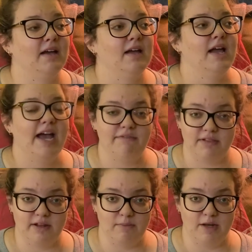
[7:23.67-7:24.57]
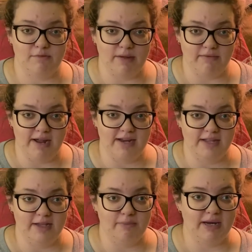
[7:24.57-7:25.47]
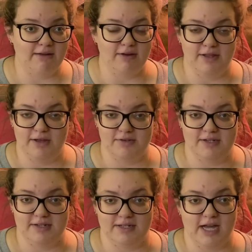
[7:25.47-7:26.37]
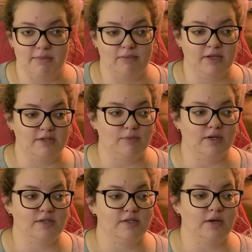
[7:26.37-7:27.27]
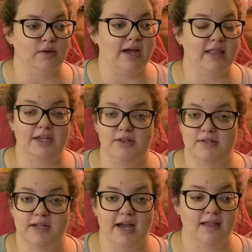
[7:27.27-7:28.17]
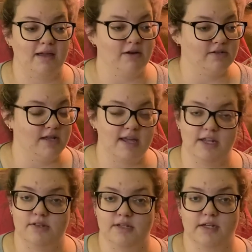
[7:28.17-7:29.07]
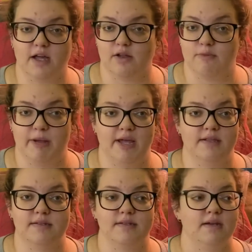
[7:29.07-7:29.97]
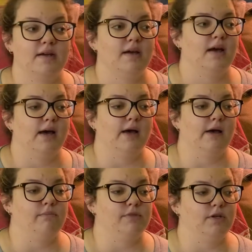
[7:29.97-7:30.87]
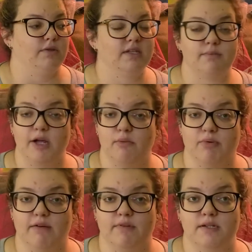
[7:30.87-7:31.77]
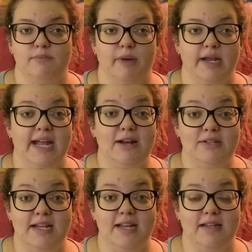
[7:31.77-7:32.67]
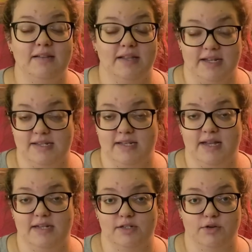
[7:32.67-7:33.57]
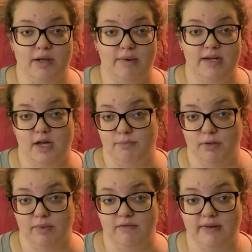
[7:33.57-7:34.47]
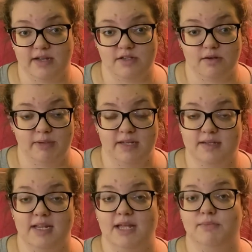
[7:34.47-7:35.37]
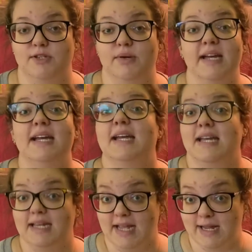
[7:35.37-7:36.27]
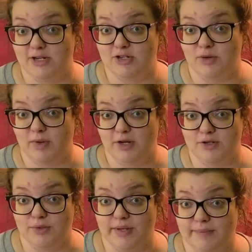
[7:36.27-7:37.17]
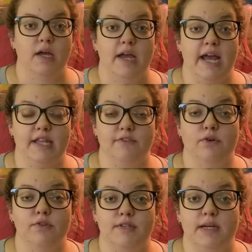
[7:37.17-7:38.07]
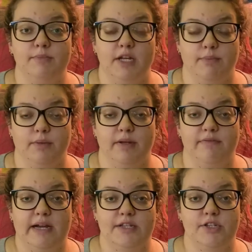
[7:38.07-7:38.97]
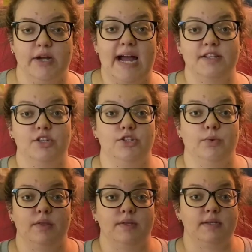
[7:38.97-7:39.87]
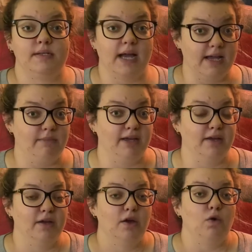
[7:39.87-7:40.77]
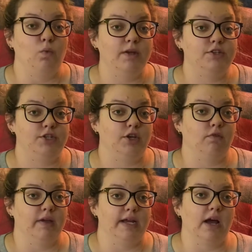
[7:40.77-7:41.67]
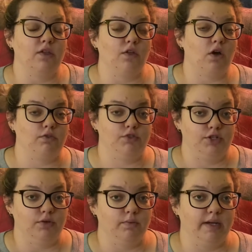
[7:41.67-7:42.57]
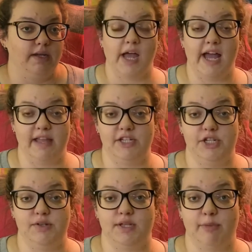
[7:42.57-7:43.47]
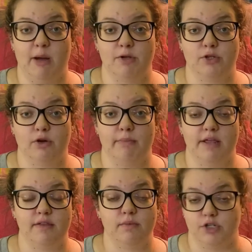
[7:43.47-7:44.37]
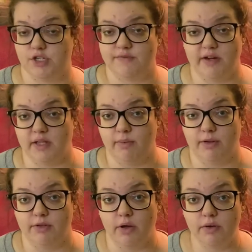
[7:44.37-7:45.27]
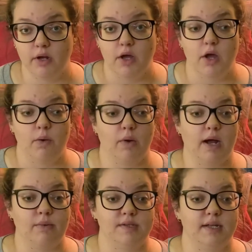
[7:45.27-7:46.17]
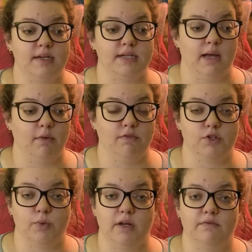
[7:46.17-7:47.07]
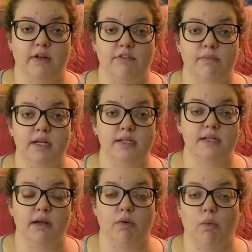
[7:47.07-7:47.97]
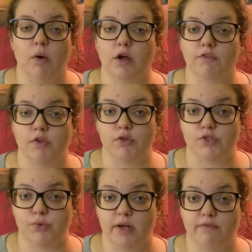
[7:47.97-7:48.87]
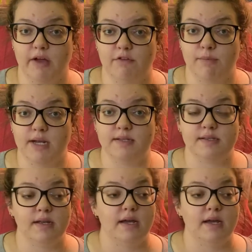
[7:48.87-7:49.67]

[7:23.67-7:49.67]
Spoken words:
have a little bit of my writing in there, but everything goes into the commonplace book. So I like using highlighters, I like using colored pens. So that's my own preference, but annotating, like I said, is a great way to help you read faster because it keeps you engaged in what you're doing. And the fourth tip to help you read faster has to do with timing. When do you read? How long do you read? I like to use the Pomodoro method, which is fairly well known, where I will set a timer for 25 minutes and I will work for those 25 minutes,